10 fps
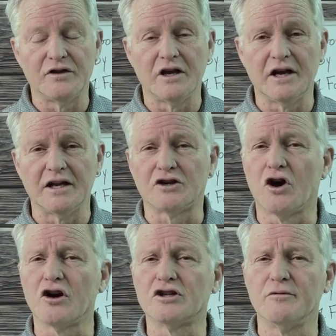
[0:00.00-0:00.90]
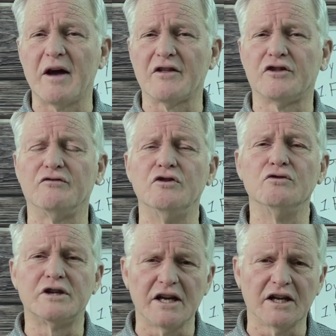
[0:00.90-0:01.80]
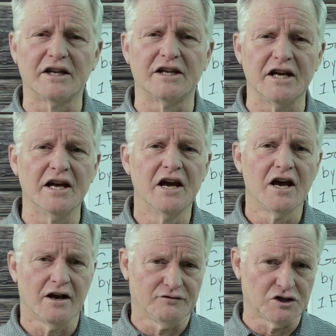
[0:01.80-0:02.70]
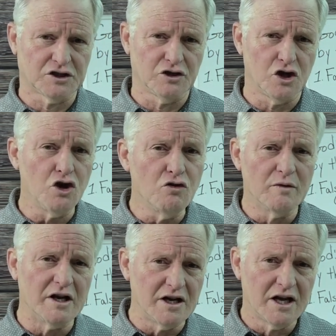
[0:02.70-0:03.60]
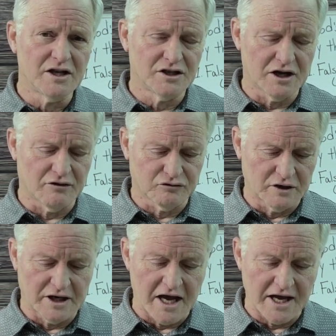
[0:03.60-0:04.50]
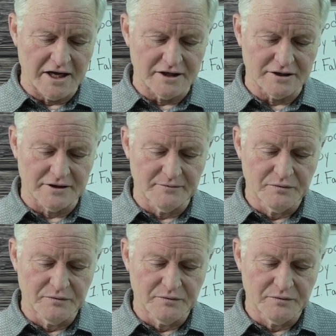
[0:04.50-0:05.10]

it talks about the futility of human self-reliance.